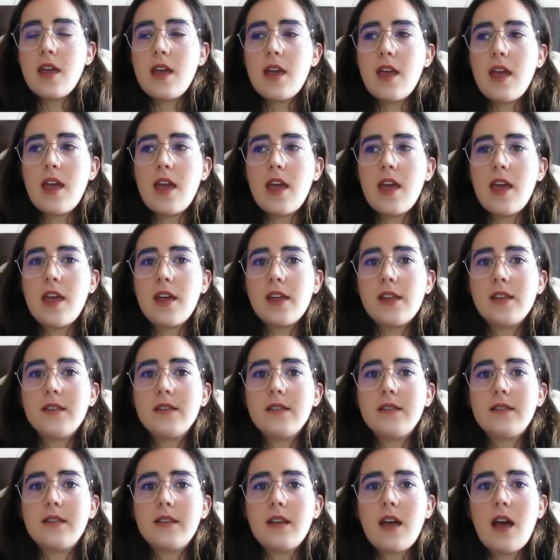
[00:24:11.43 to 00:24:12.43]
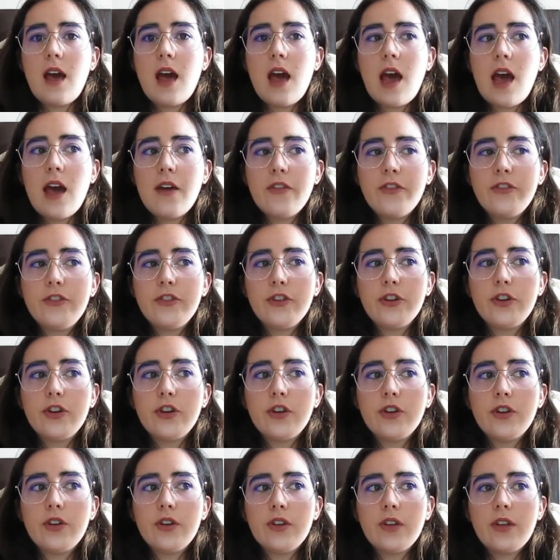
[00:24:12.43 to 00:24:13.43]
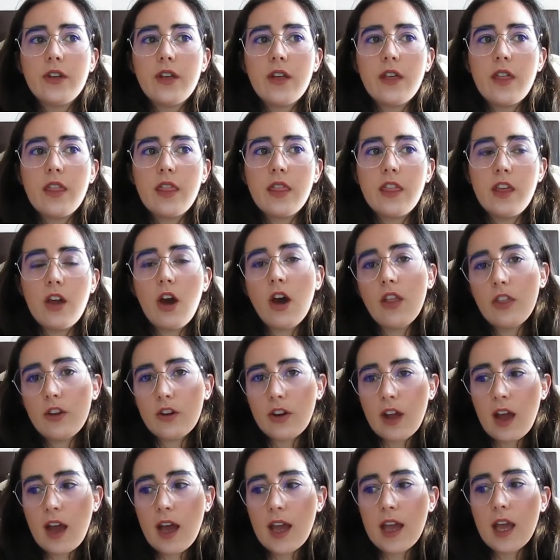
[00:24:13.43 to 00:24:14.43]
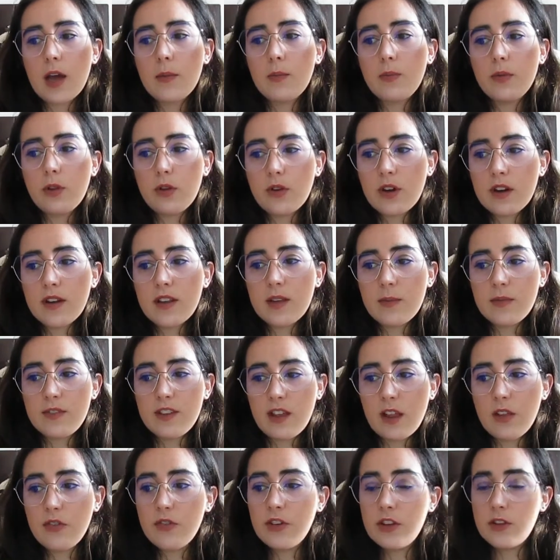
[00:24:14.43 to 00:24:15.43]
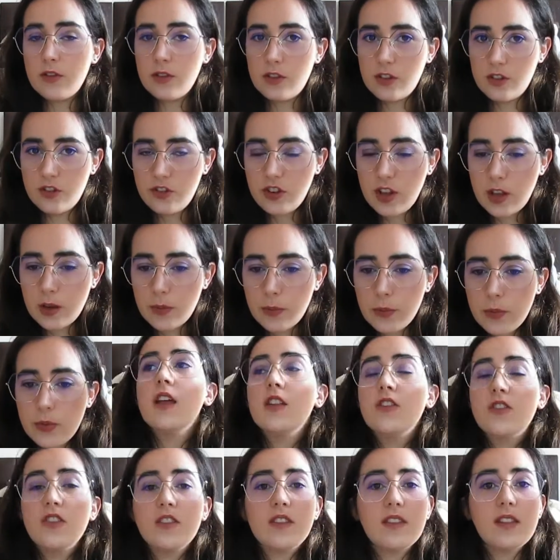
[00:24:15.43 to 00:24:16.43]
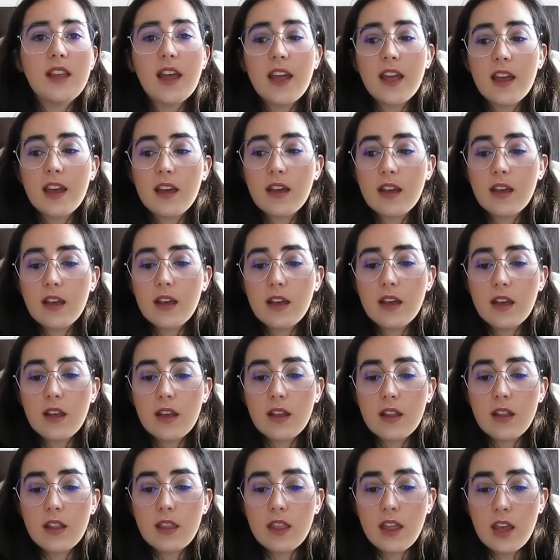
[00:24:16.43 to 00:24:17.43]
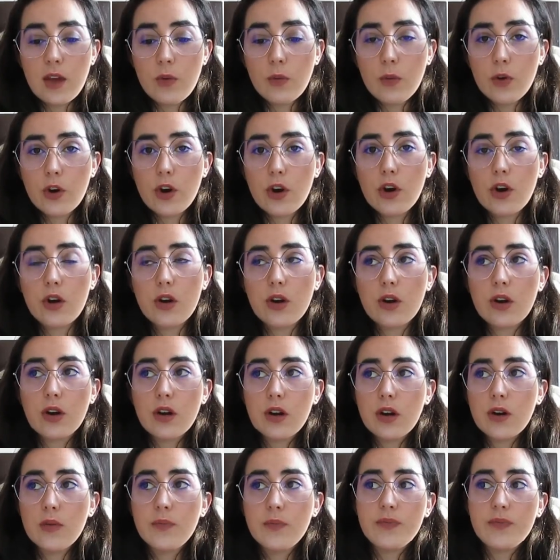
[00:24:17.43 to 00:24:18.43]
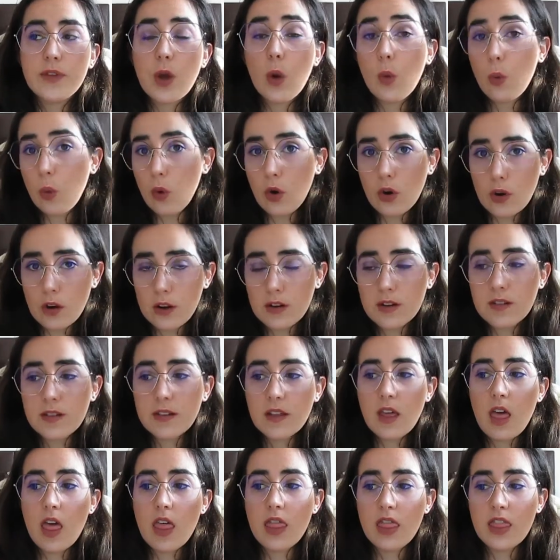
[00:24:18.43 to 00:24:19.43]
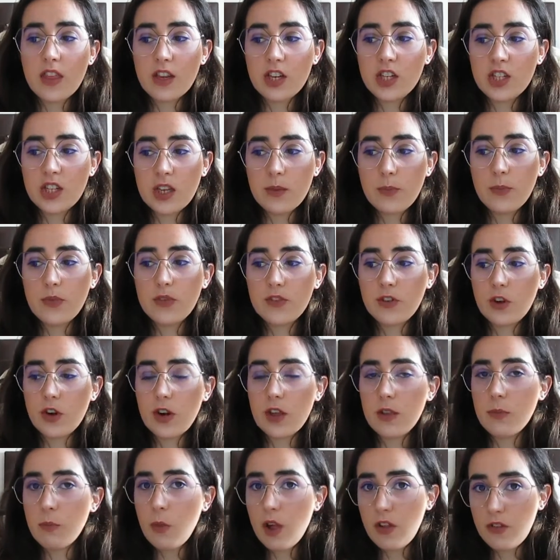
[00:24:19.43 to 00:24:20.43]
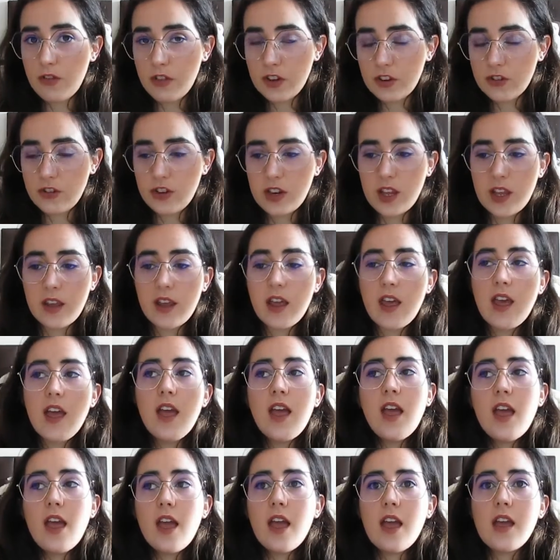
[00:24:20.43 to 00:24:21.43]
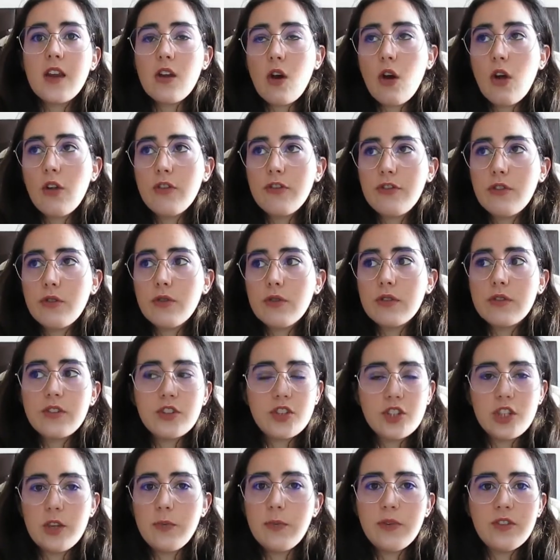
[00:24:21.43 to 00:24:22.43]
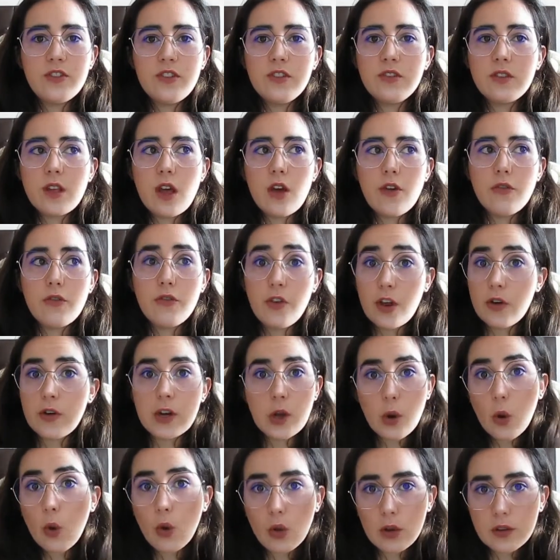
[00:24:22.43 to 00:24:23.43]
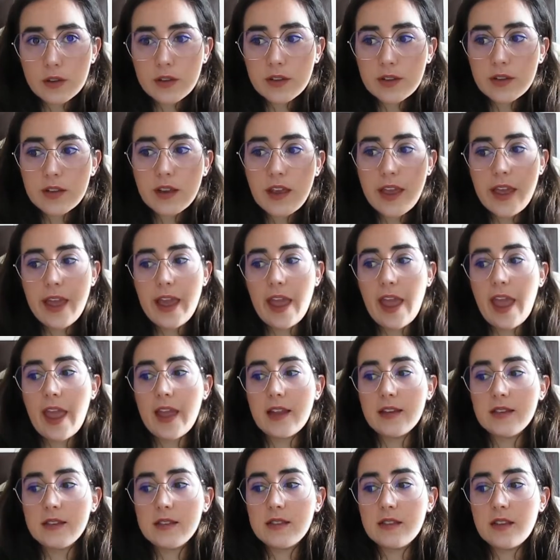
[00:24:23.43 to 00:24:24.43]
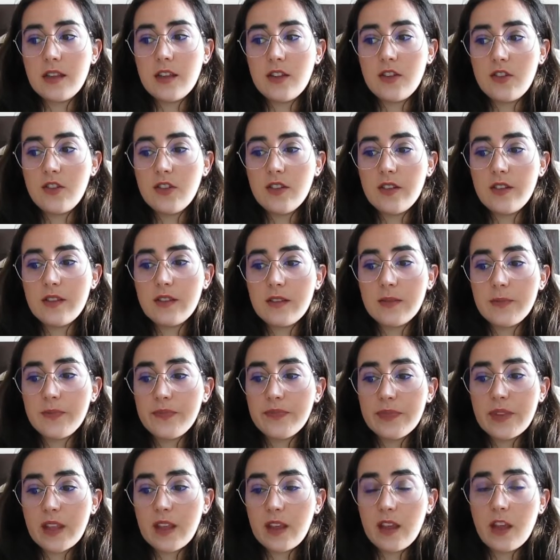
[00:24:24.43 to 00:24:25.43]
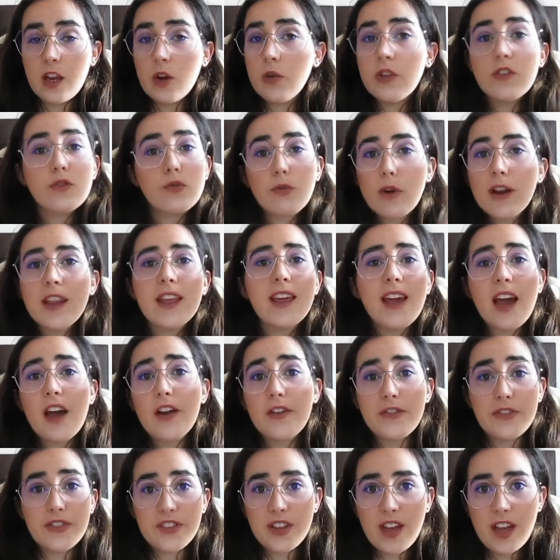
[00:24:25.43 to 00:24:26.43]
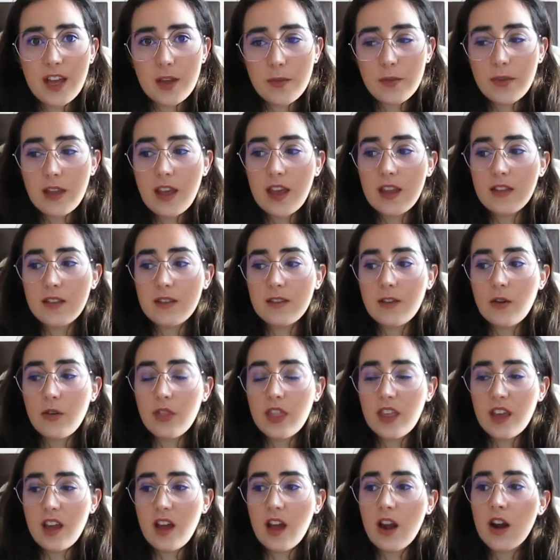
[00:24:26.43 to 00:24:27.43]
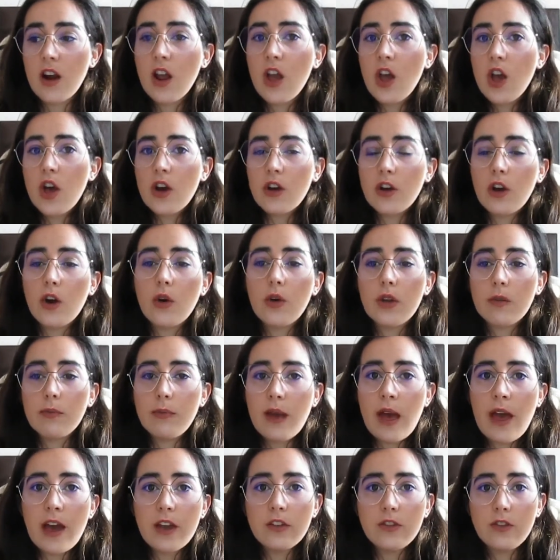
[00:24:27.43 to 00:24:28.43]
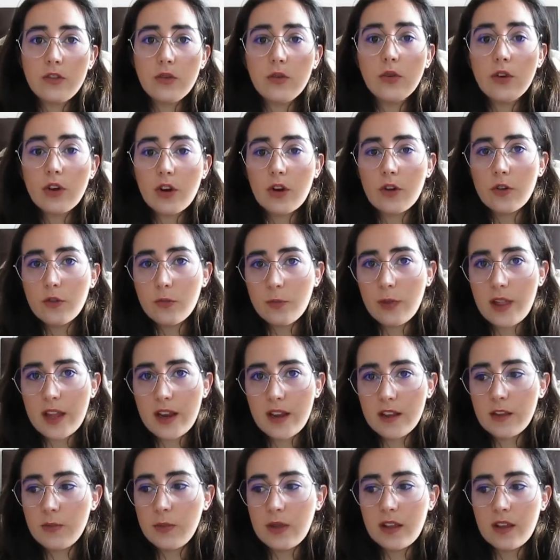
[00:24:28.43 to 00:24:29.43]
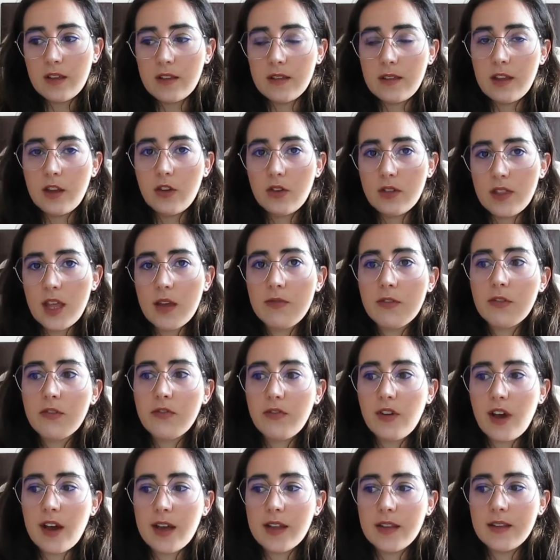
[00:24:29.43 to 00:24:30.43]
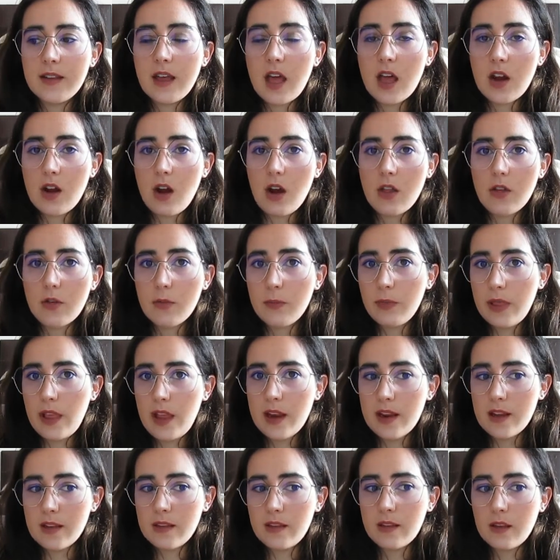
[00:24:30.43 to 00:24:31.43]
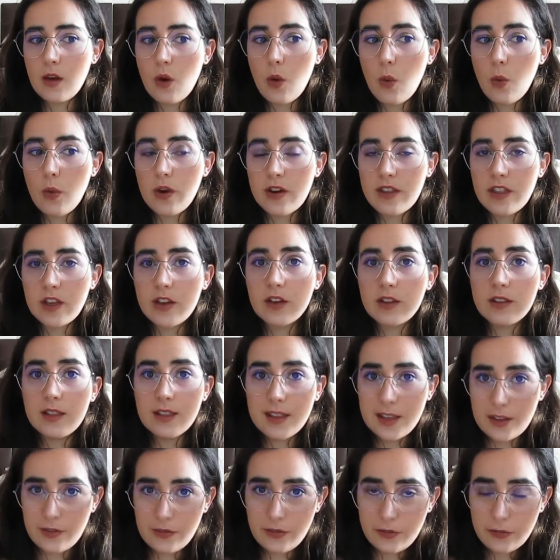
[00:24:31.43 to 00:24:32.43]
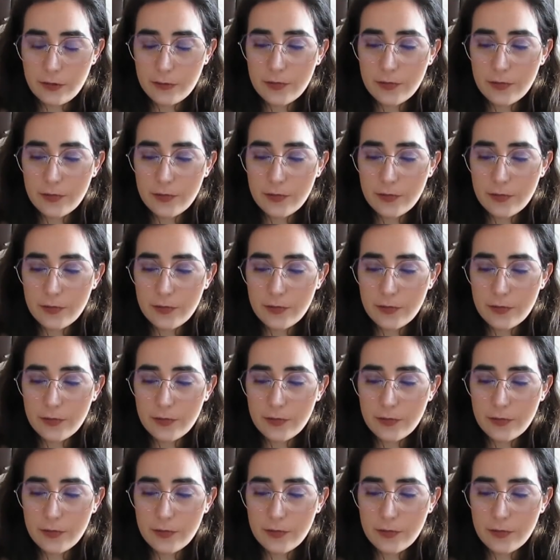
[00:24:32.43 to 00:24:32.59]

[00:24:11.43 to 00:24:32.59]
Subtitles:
And after the other guy uploaded himself into the ship, just like they were warned, the ship started malfunctioning. And also, the ship is just very old, and it's just, it's running out of time. And so they are going back to Kern's planet, because they could never find another planet where they could live.